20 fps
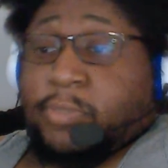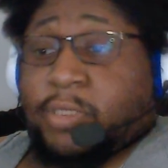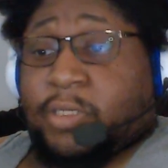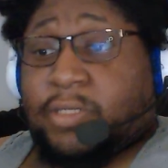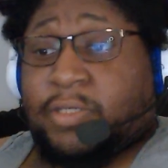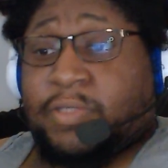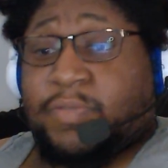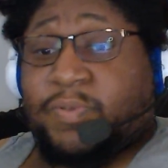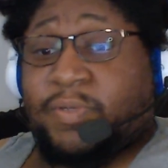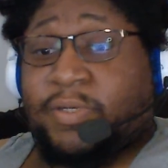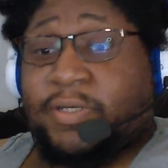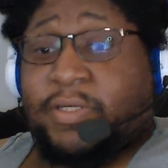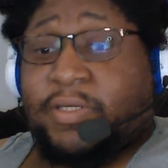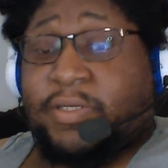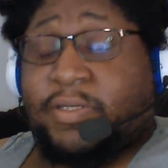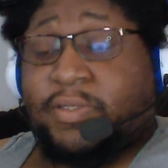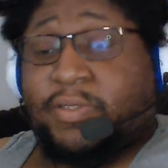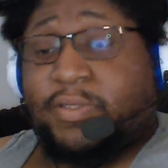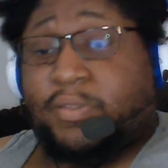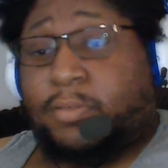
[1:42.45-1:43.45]
it is what it
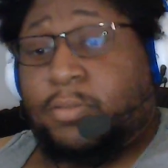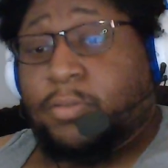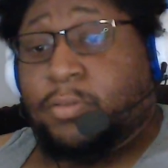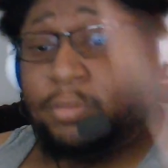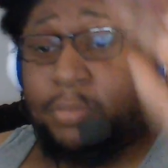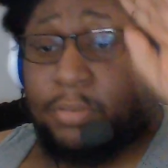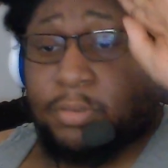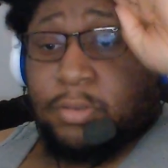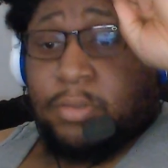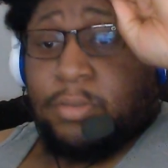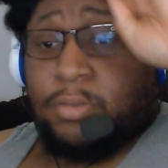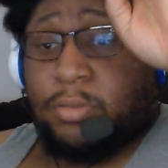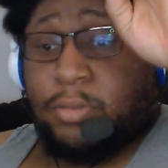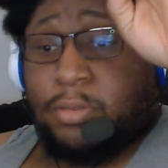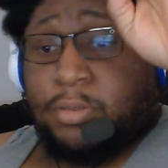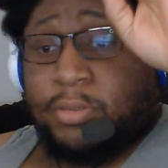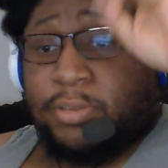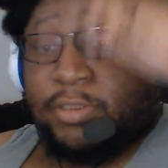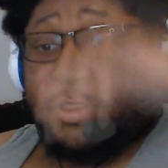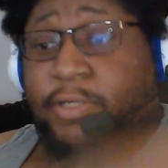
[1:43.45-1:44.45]
is.
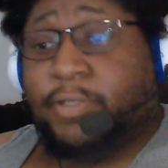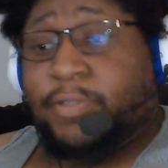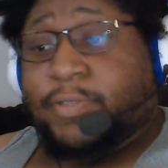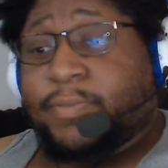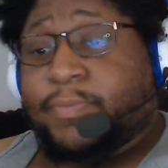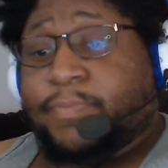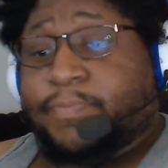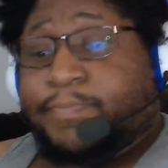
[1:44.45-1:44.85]
Cheers.